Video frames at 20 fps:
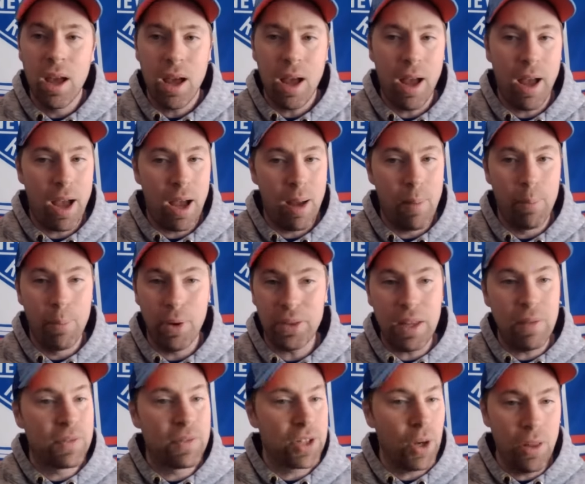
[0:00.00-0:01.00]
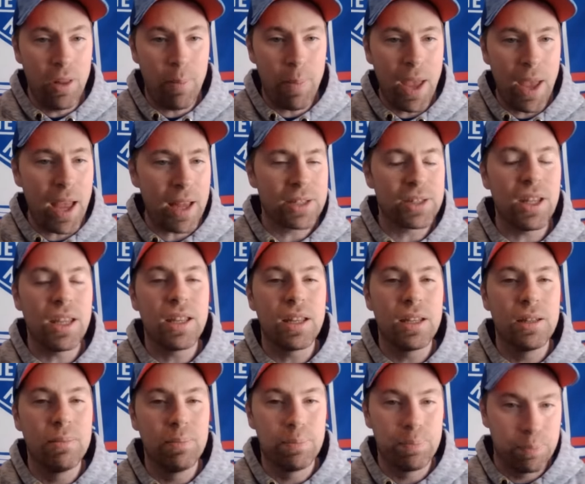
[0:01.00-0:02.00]
But they've shown in the past they
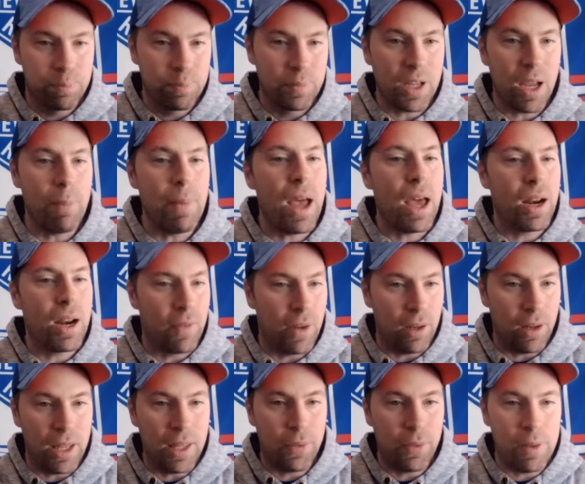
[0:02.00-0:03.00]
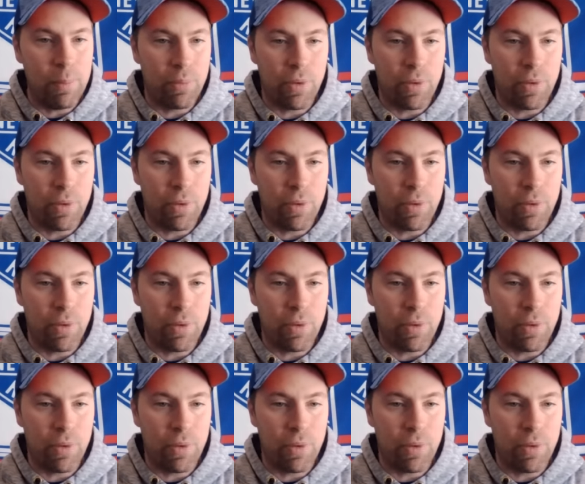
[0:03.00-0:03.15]
can come out of a lengthy